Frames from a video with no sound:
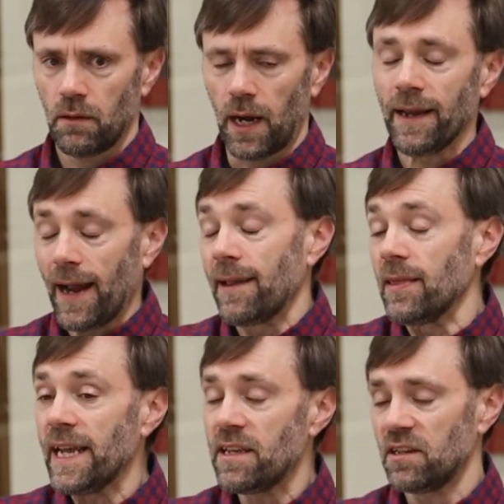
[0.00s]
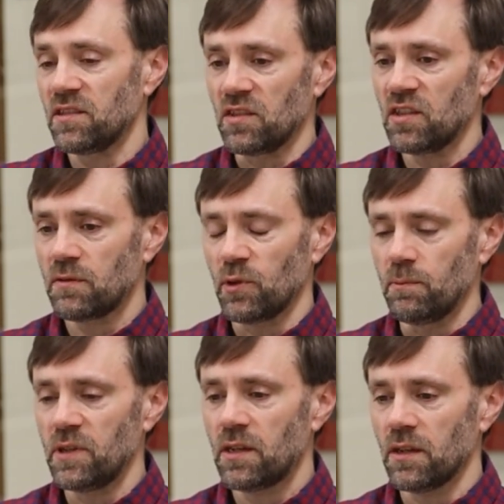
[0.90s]
I like it as a
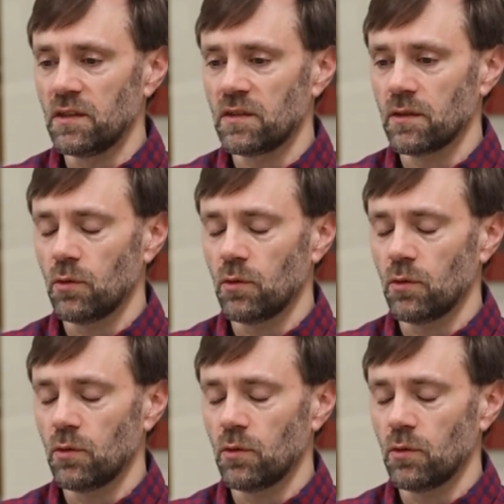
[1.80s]
discipline because